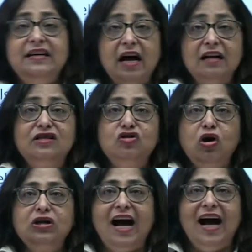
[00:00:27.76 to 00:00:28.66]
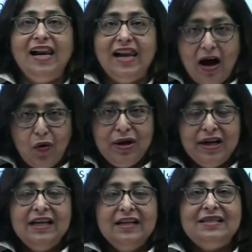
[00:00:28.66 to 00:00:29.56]
does not allow
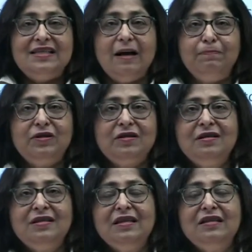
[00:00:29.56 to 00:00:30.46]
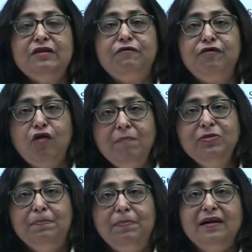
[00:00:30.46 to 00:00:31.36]
substances from
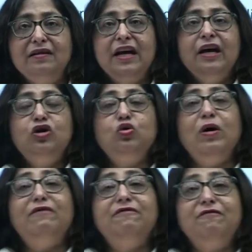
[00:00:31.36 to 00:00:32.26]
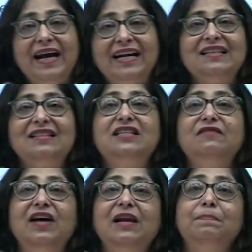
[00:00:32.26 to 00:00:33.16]
the blood to affect the
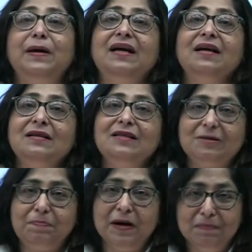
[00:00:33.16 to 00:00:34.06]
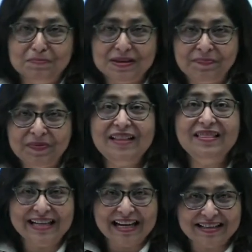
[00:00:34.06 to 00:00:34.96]
developing sperms
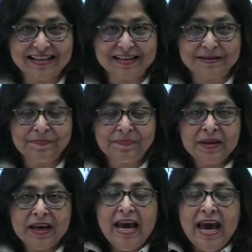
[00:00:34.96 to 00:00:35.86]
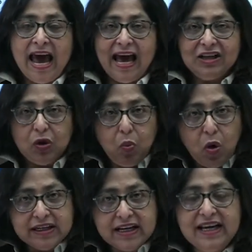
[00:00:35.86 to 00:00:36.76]
in testes. And
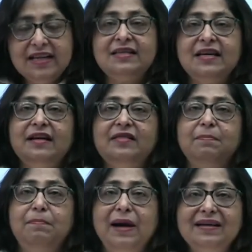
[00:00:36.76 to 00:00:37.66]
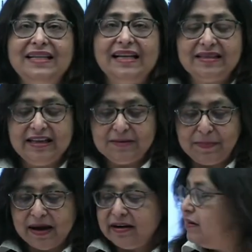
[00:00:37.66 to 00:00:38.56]
what is the blood-testis
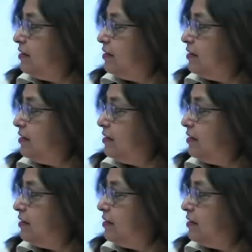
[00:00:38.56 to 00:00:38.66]
barrier?